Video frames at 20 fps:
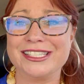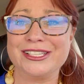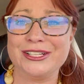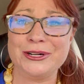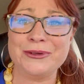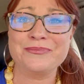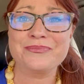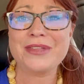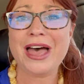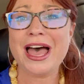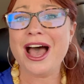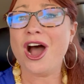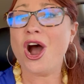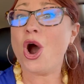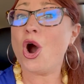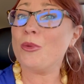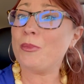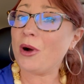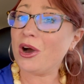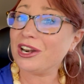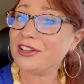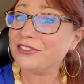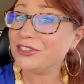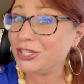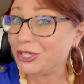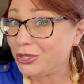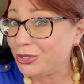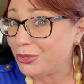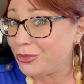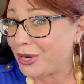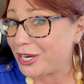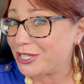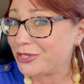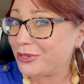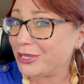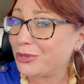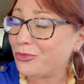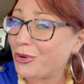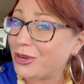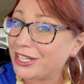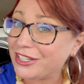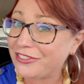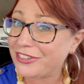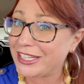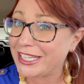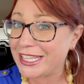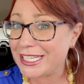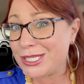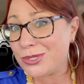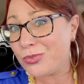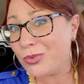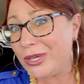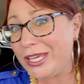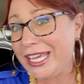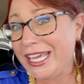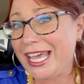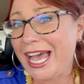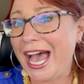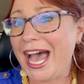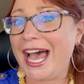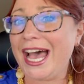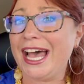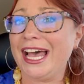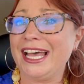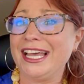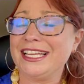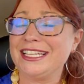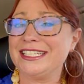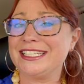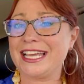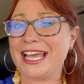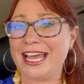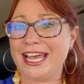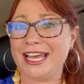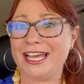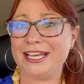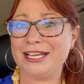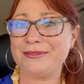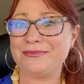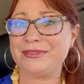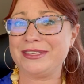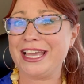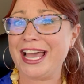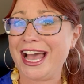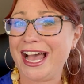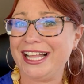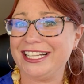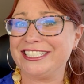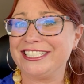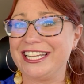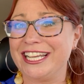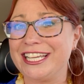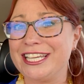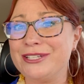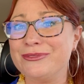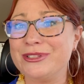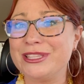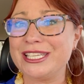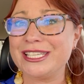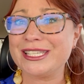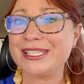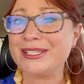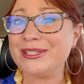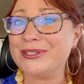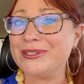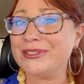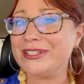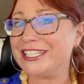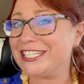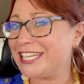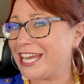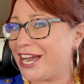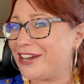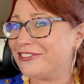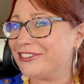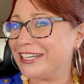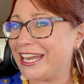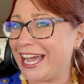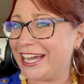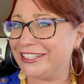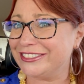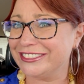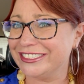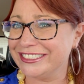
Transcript: So hope all of you are doing wonderfully this week and um, yeah, check in with you soon and ciao for now.